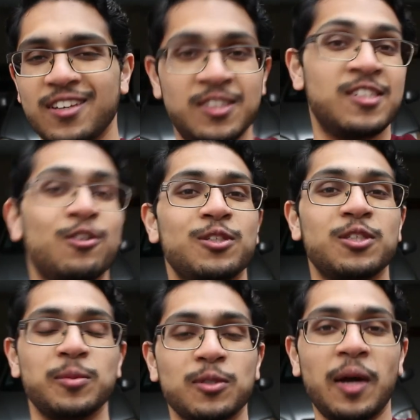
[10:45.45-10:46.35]
consider
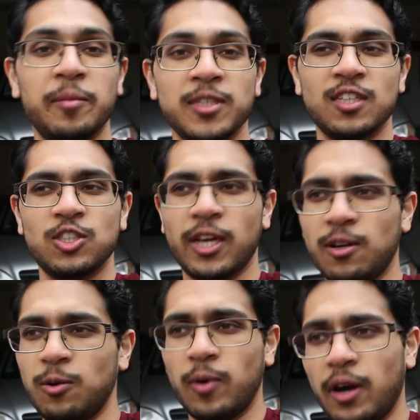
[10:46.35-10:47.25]
subscribing to the
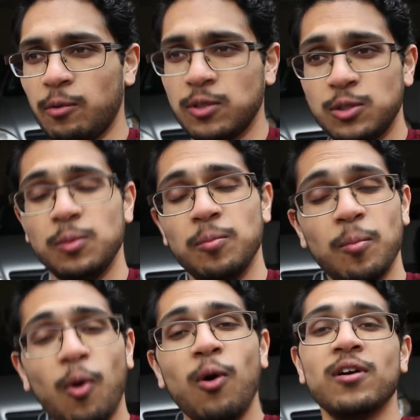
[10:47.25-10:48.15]
channel where I will do
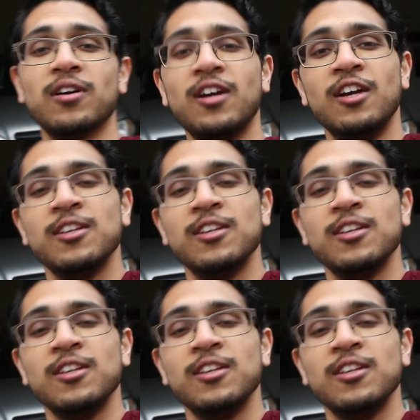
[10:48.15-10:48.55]
more